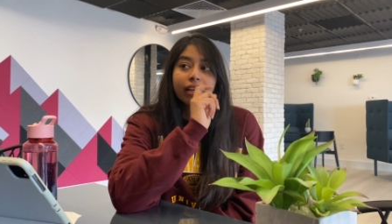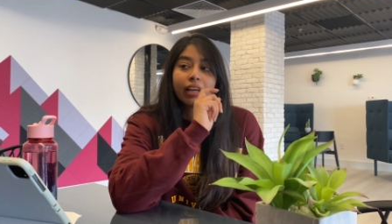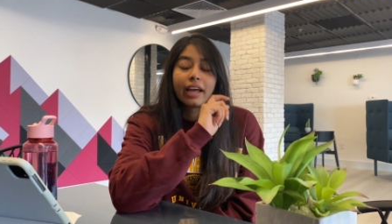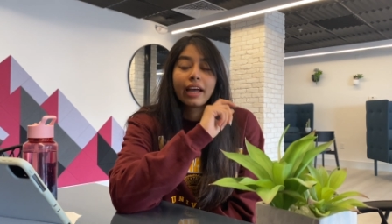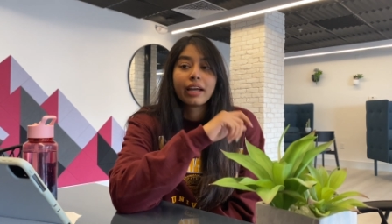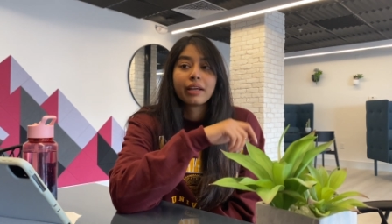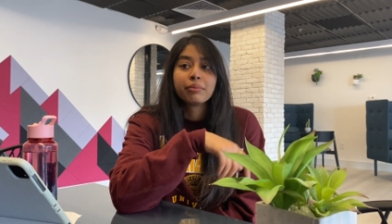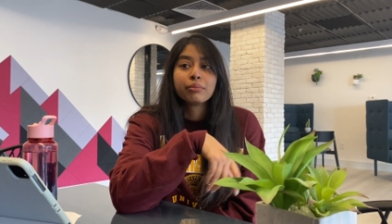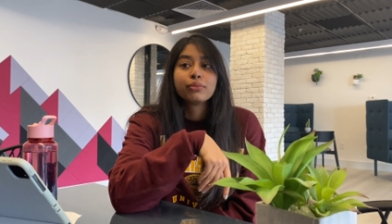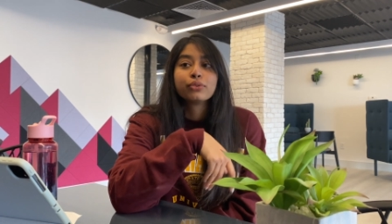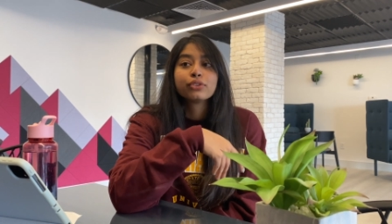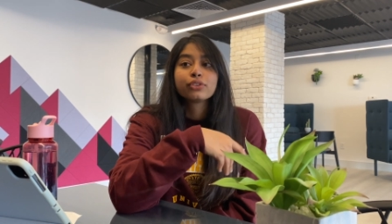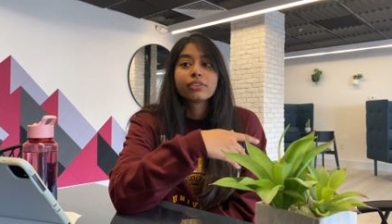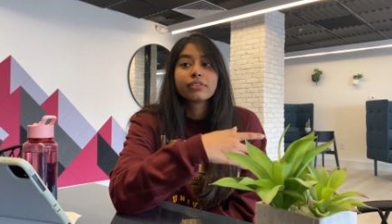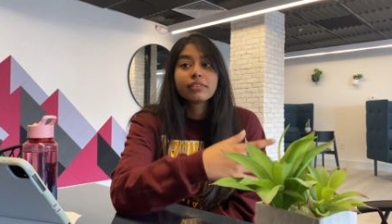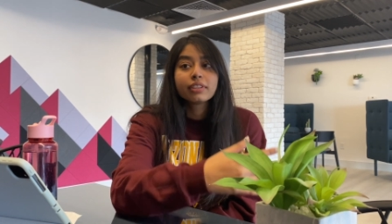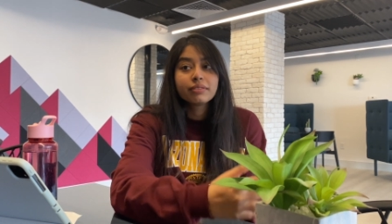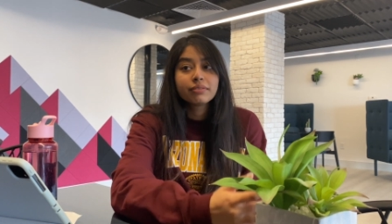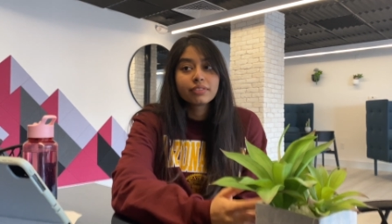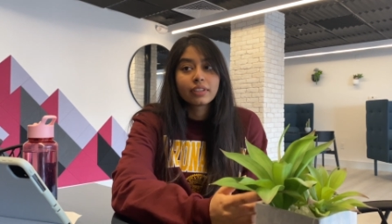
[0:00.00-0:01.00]
And most
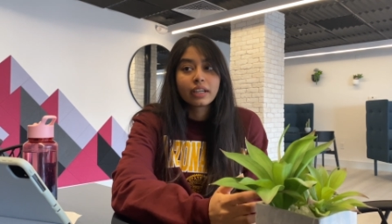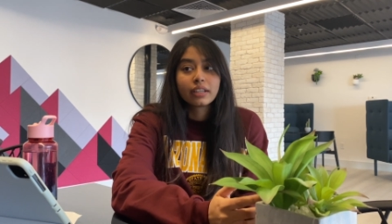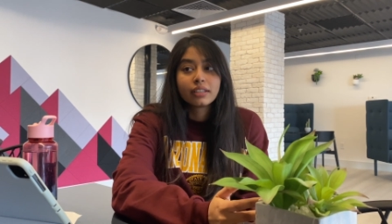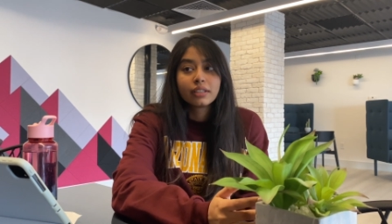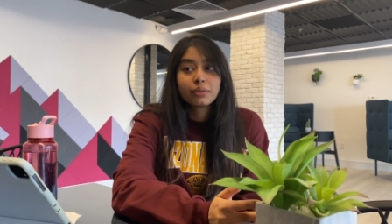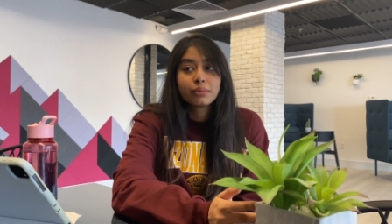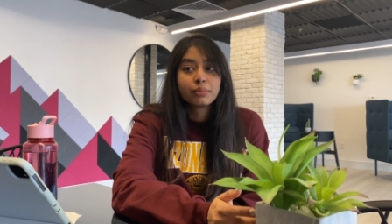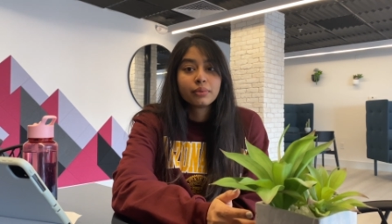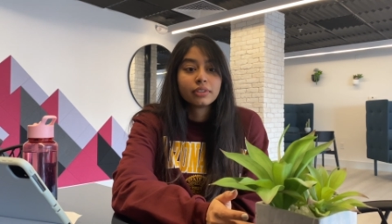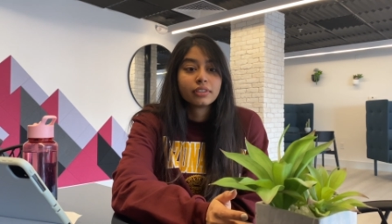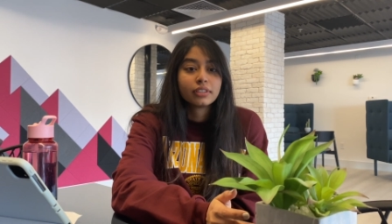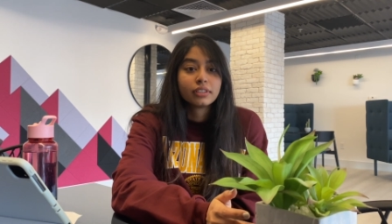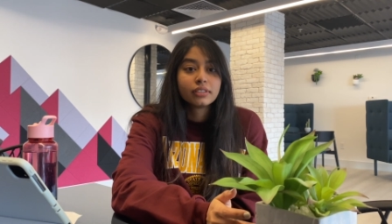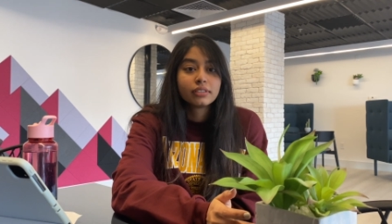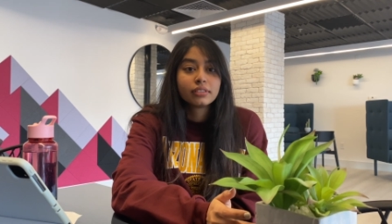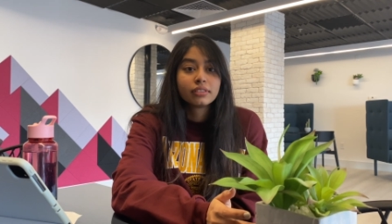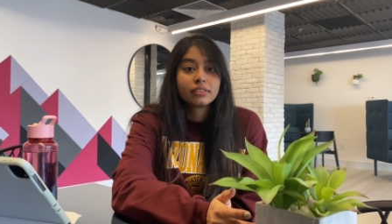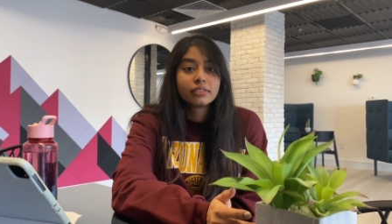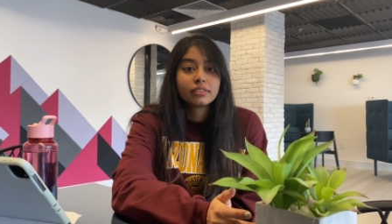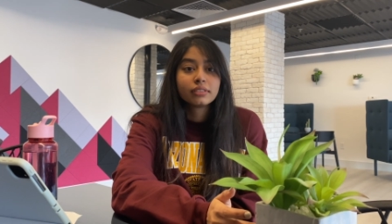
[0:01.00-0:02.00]
of them find it weird,
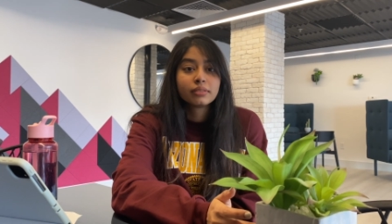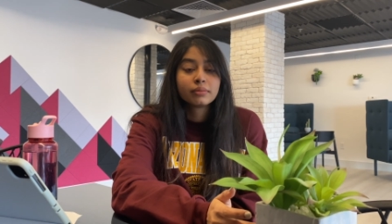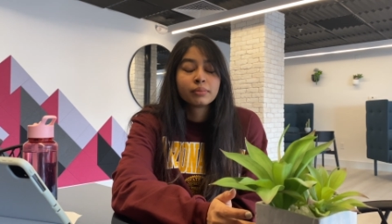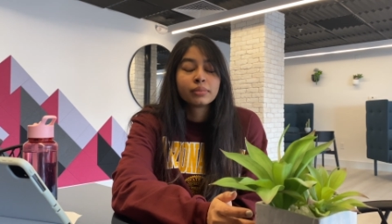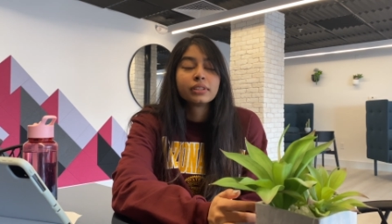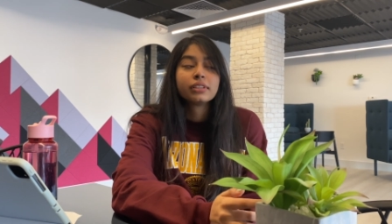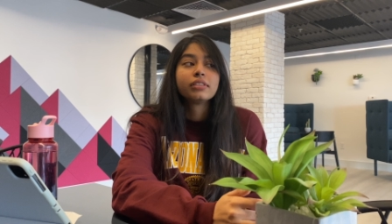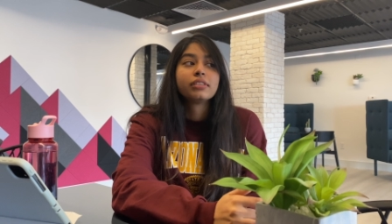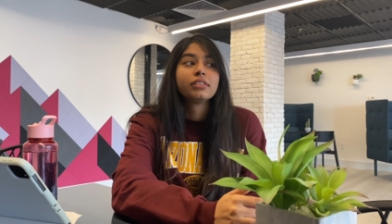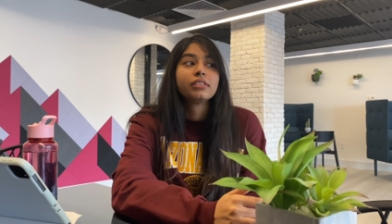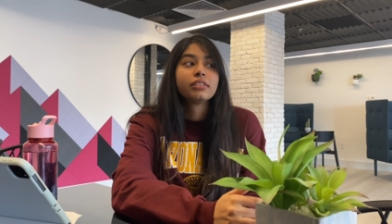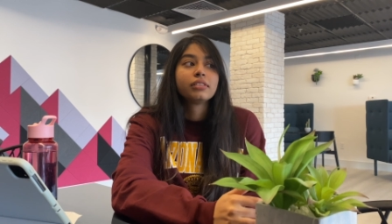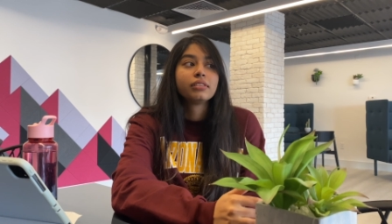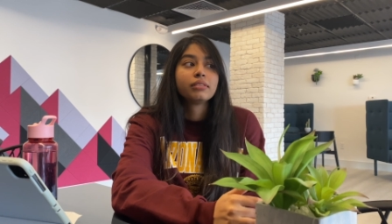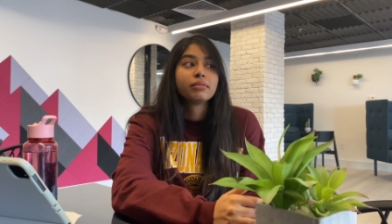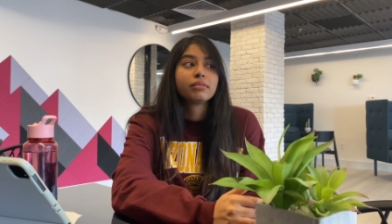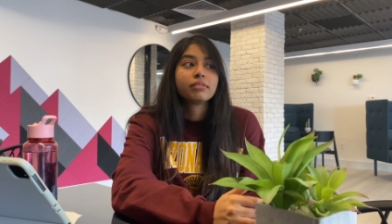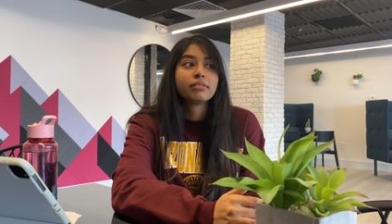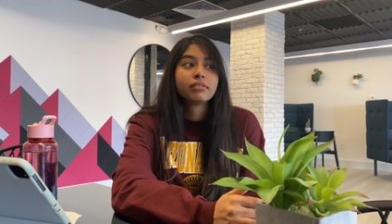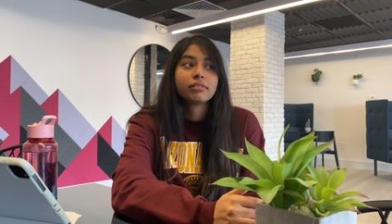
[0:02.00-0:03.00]
but
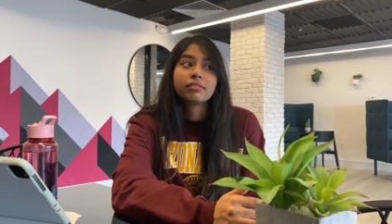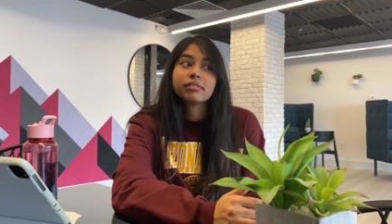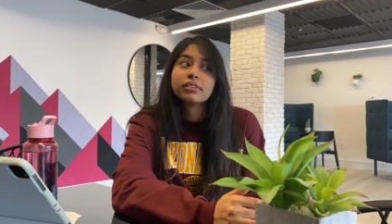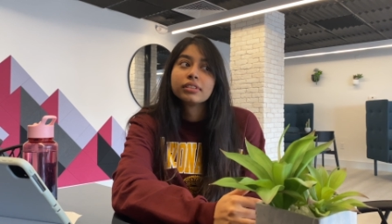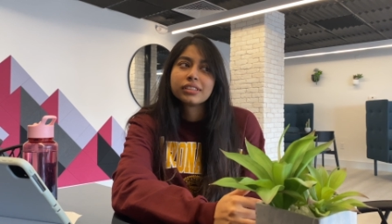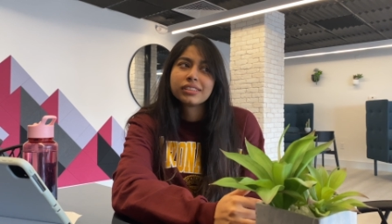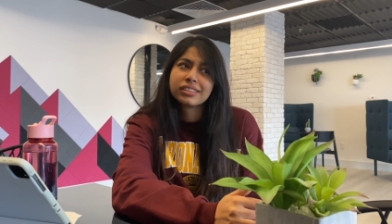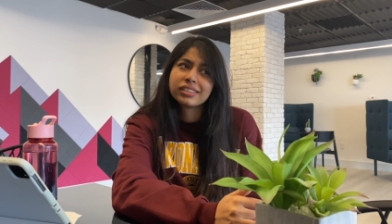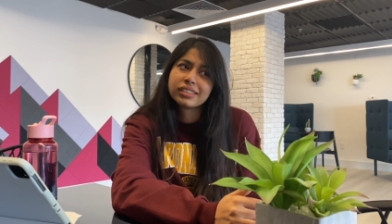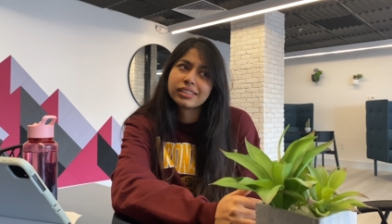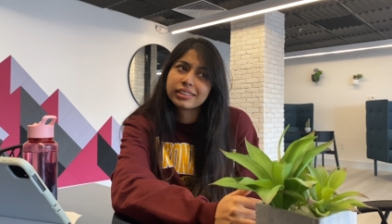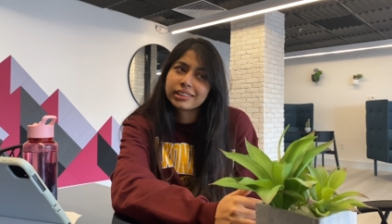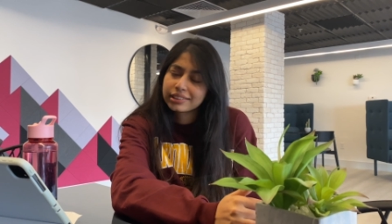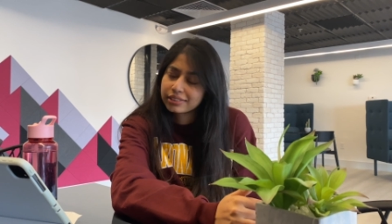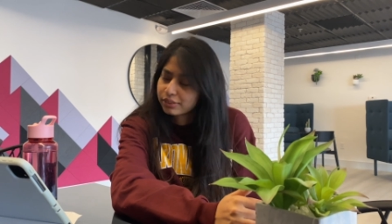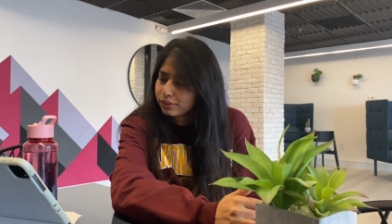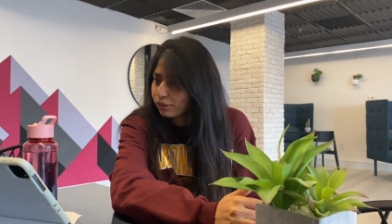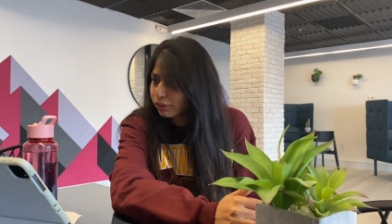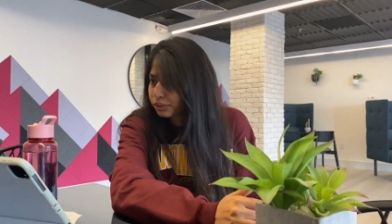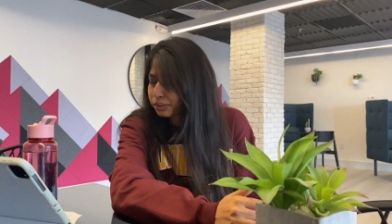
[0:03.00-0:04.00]
it
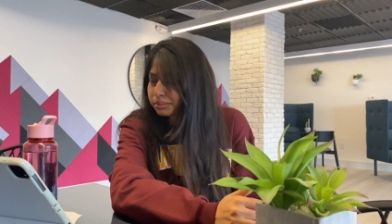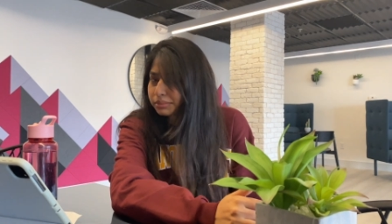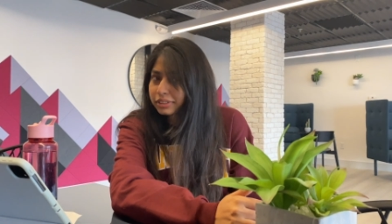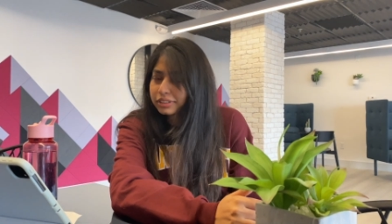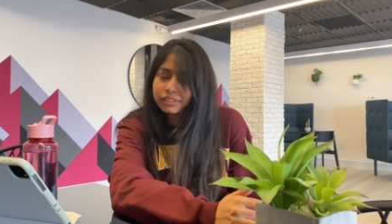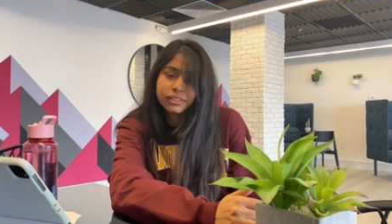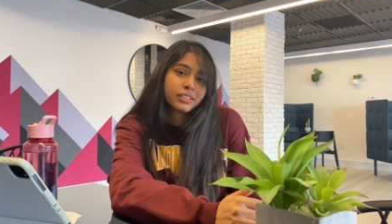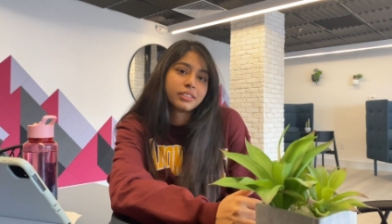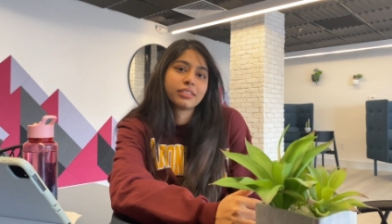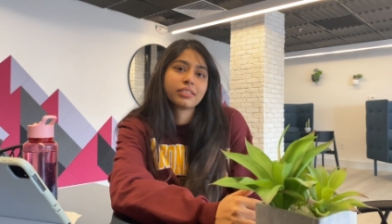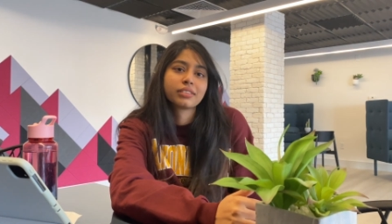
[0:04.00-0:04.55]
is normal.